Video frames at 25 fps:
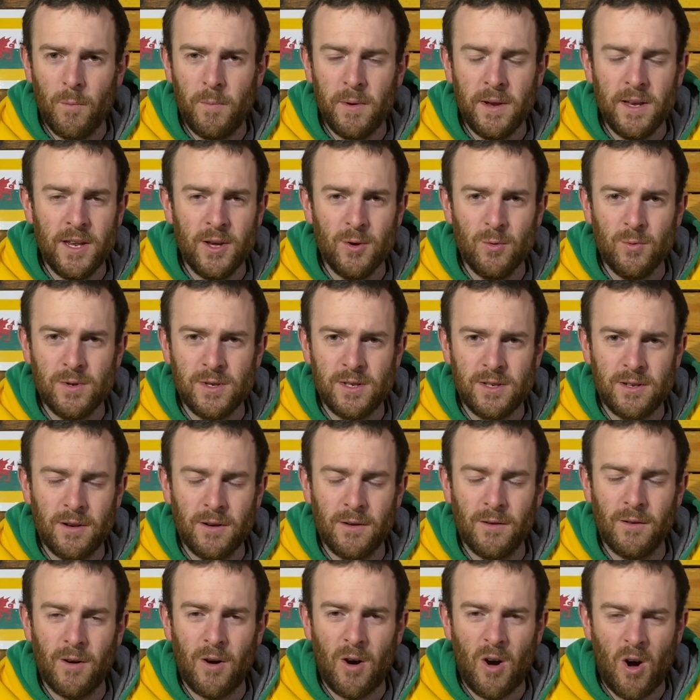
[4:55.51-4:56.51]
been used
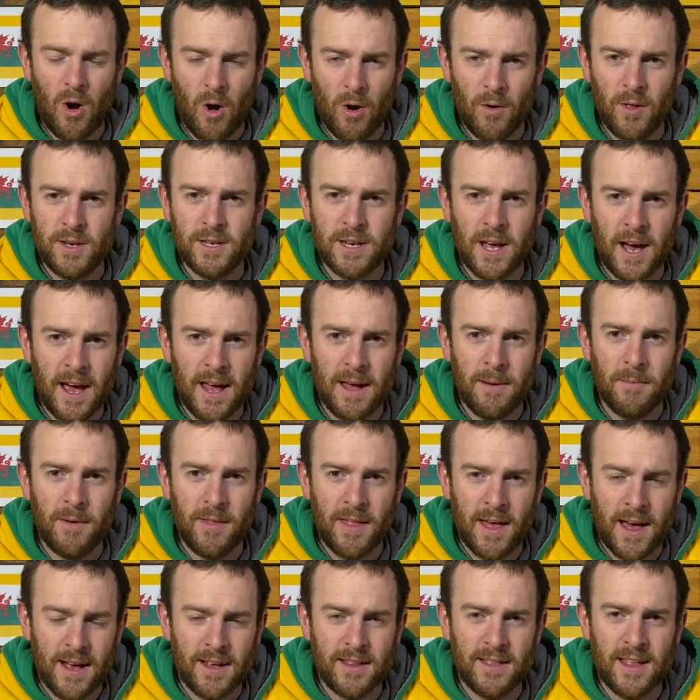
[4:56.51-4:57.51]
all the time, and
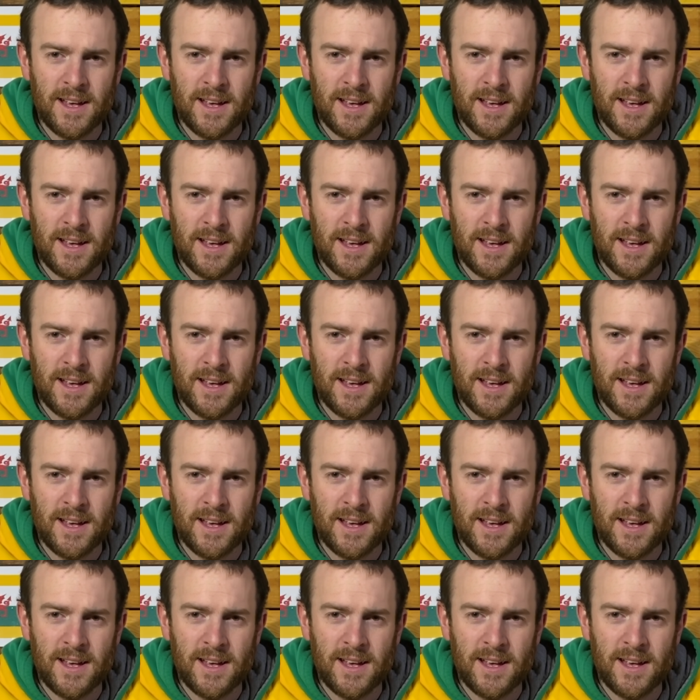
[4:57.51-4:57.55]
that,